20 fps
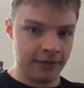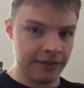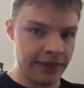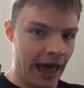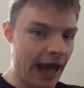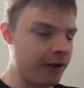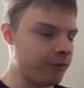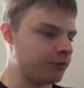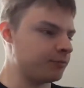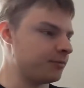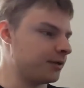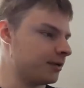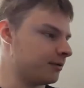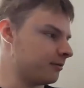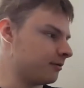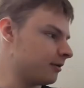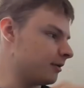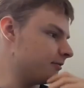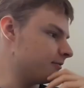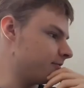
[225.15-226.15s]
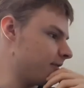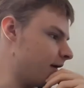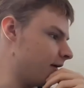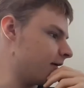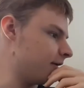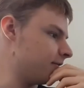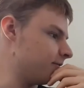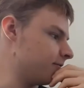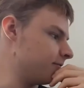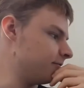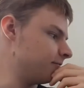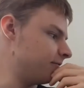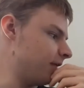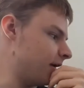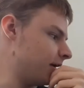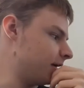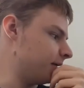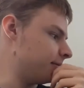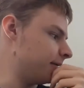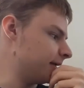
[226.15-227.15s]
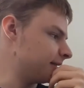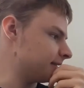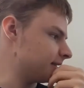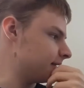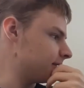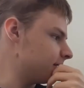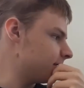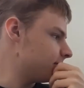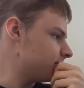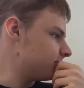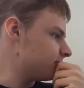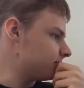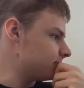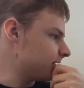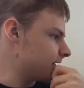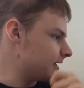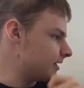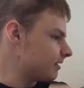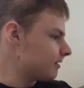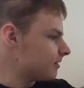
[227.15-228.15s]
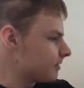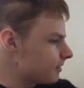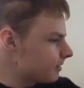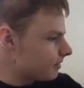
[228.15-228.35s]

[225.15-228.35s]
That would be very, very amazing for me.